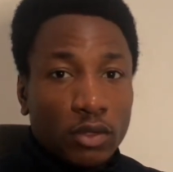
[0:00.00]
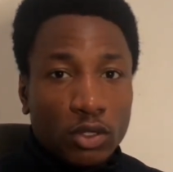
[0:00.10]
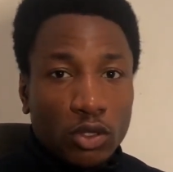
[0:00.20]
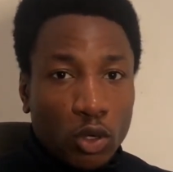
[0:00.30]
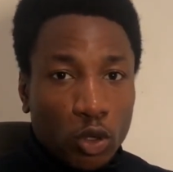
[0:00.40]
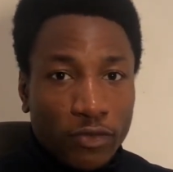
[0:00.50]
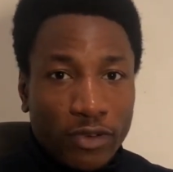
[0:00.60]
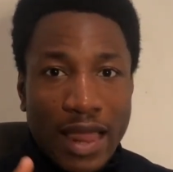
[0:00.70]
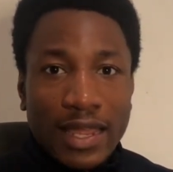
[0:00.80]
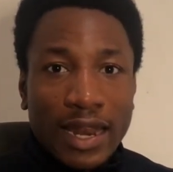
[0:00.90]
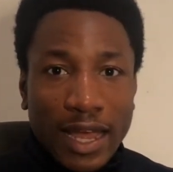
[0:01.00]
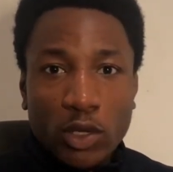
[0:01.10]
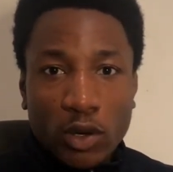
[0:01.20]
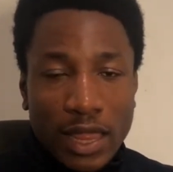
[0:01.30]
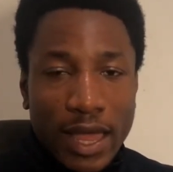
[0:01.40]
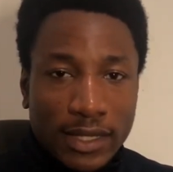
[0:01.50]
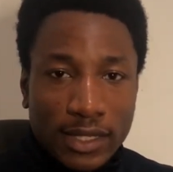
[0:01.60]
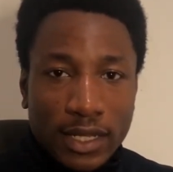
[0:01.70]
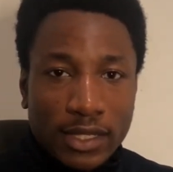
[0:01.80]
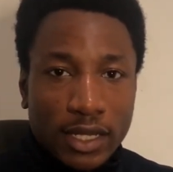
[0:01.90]
you finally land your clients,
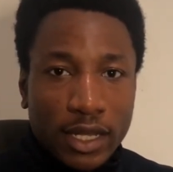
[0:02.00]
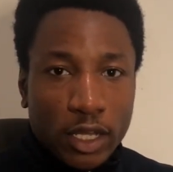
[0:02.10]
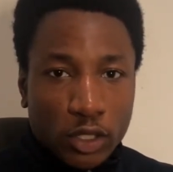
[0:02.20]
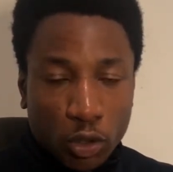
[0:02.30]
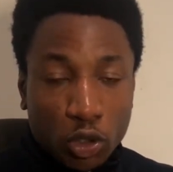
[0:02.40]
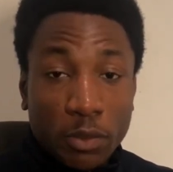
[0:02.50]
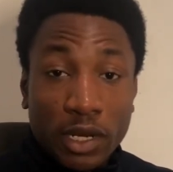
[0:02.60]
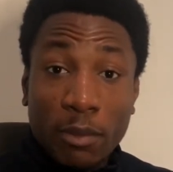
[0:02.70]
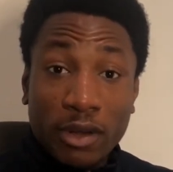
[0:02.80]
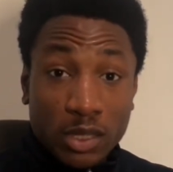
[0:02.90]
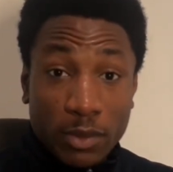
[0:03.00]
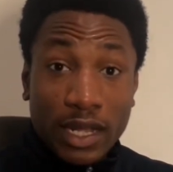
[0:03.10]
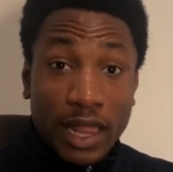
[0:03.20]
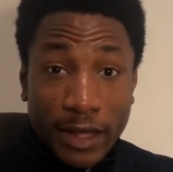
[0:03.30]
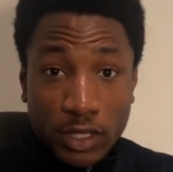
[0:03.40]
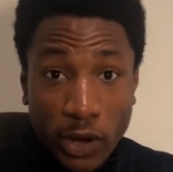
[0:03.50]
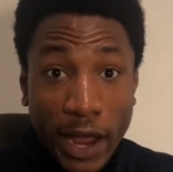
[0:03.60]
let's say a social media management client, right?